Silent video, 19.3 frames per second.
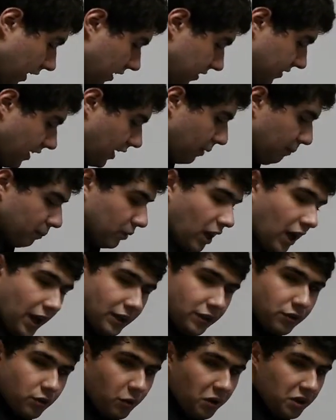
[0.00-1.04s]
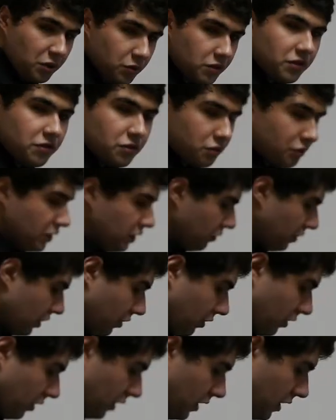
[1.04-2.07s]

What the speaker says: I said, I'm blind, so I use a screen reader